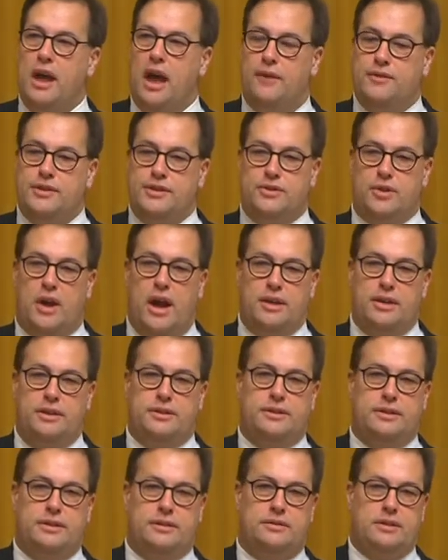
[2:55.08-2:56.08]
have Australian
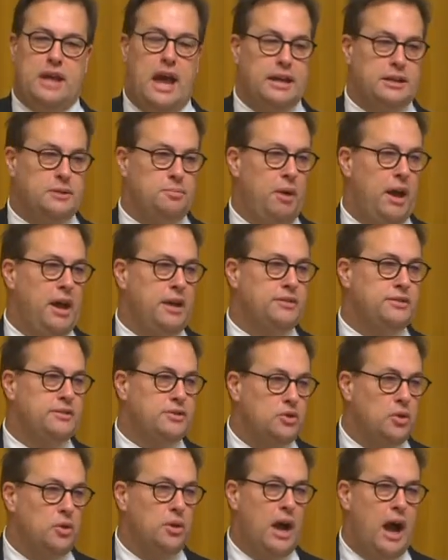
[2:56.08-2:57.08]
taxpayers
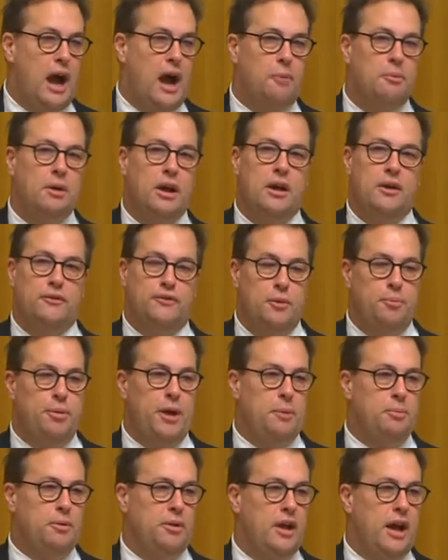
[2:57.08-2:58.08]
stood up for
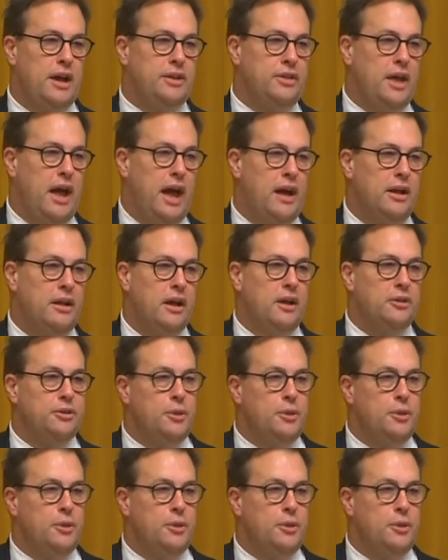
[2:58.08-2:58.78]
people like that?